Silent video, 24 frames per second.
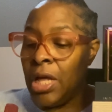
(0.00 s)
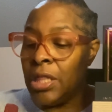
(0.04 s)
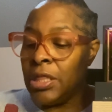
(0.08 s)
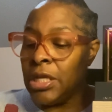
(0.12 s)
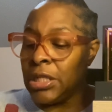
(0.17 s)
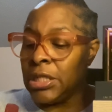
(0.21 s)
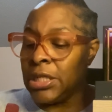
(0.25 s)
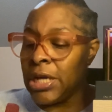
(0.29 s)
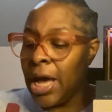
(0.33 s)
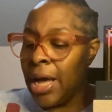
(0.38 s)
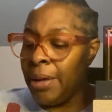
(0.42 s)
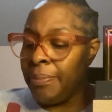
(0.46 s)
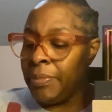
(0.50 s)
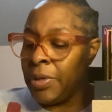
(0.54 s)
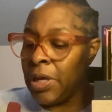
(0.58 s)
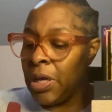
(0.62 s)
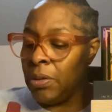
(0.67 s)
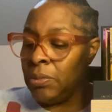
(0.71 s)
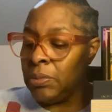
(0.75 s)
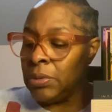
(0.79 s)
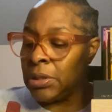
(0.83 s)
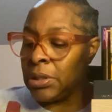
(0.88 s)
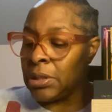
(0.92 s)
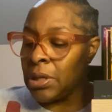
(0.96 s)
The top
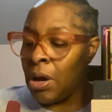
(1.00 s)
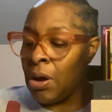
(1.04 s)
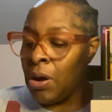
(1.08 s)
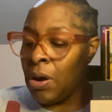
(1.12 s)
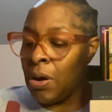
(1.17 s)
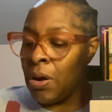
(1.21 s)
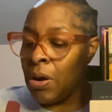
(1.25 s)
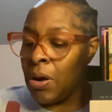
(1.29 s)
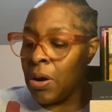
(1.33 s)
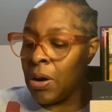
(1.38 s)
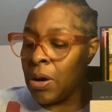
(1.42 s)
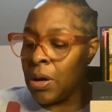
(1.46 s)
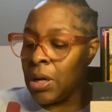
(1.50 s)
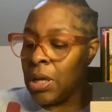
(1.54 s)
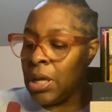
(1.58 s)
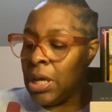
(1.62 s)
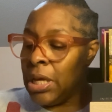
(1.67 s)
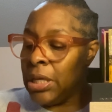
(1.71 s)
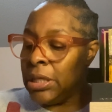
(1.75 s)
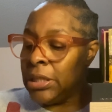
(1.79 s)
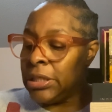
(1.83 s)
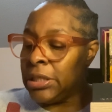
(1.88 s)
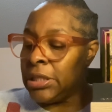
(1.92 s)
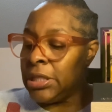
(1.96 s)
notes are
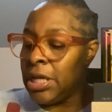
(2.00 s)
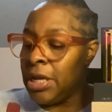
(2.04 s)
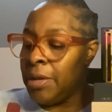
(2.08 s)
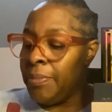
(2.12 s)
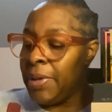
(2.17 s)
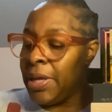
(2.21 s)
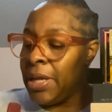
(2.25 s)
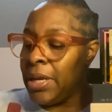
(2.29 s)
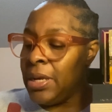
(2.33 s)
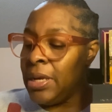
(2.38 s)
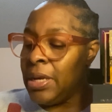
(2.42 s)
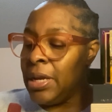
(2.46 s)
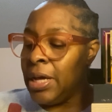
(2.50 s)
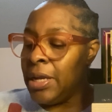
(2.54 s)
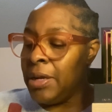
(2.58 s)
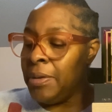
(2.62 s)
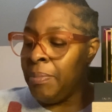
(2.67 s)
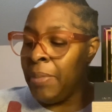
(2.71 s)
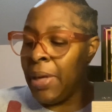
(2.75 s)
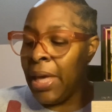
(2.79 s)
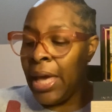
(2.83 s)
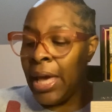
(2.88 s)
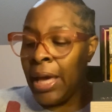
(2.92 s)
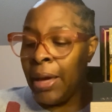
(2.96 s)
cinnamon,
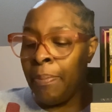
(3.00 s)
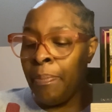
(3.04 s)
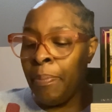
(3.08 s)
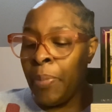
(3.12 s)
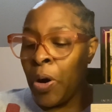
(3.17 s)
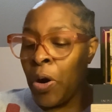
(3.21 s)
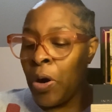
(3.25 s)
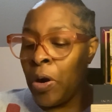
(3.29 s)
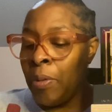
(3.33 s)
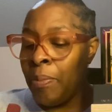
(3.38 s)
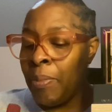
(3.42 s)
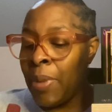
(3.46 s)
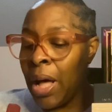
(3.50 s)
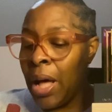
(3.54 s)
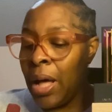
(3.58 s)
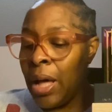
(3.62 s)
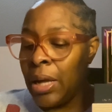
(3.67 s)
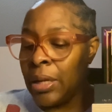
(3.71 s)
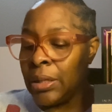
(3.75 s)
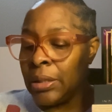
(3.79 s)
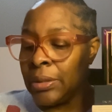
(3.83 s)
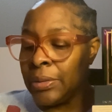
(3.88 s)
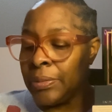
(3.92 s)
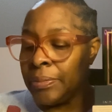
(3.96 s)
nutmeg,
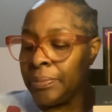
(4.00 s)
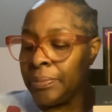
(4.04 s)
bergamot.